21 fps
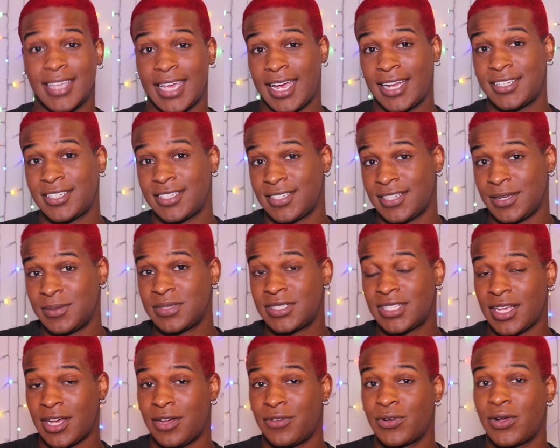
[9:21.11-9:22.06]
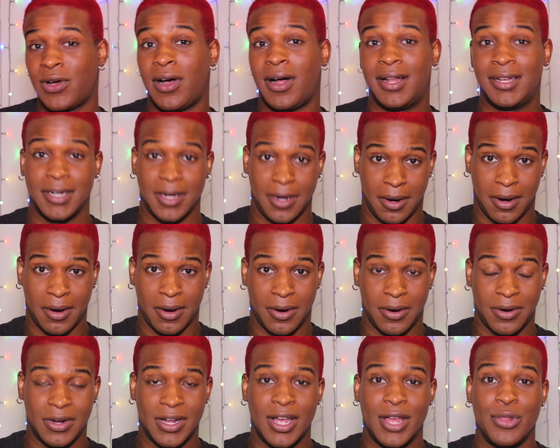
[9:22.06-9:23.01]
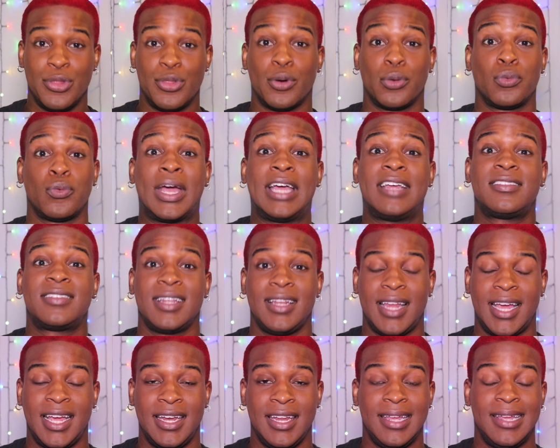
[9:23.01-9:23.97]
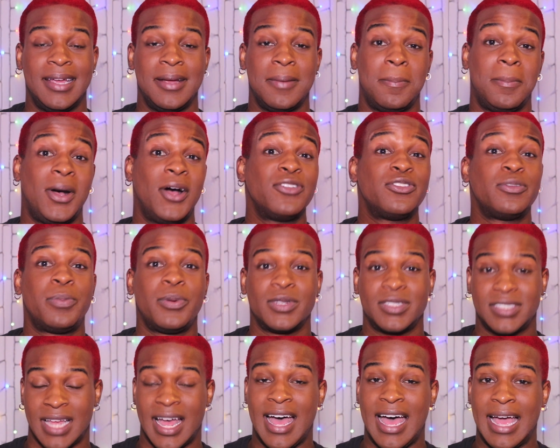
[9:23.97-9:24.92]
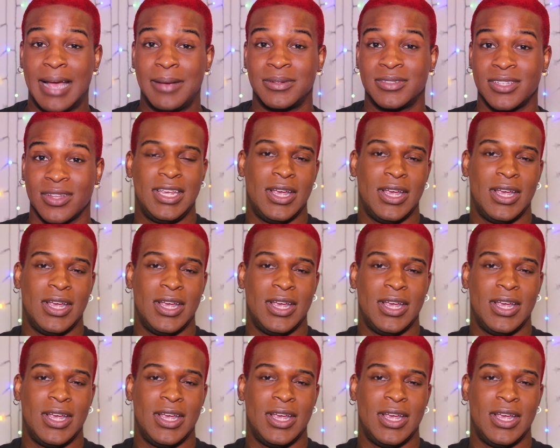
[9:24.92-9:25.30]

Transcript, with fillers: catches himself calling her the race lady multiple times.